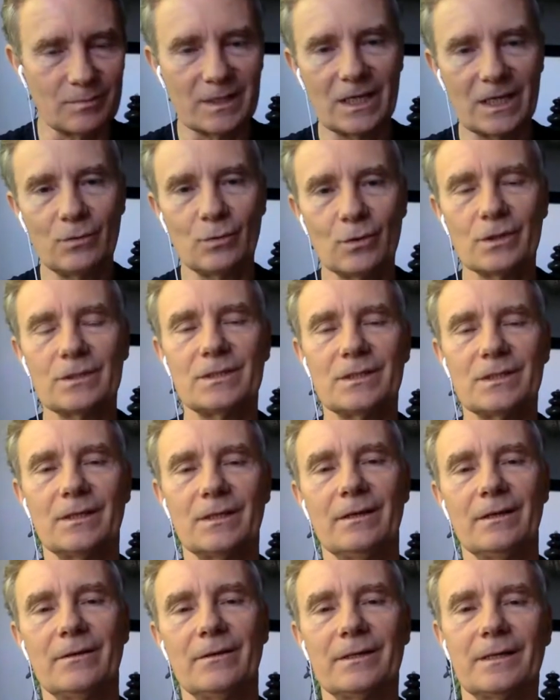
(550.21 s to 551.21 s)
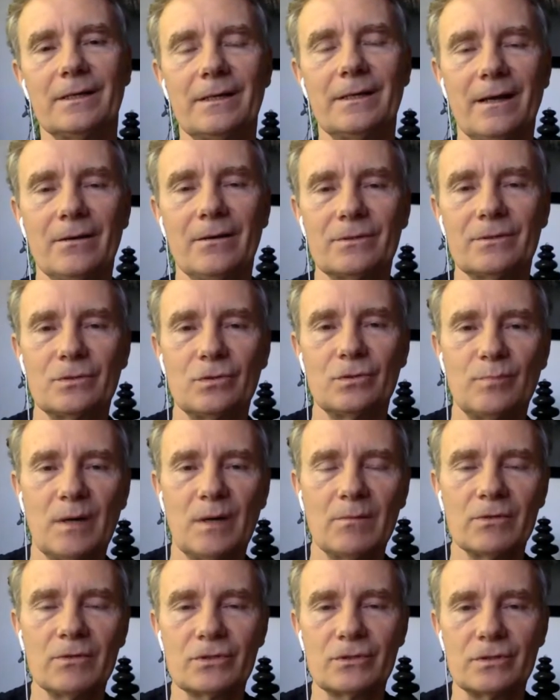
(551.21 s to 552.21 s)
keywords in there to get it out to
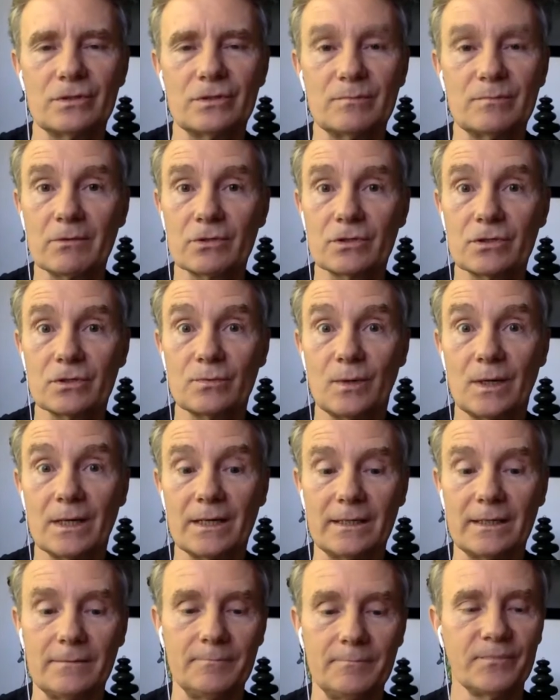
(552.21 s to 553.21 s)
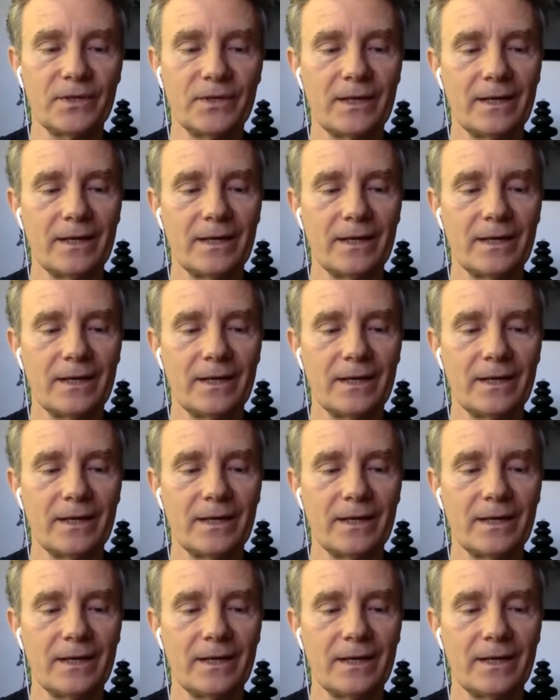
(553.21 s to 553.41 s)
publishers. Publishers wanted.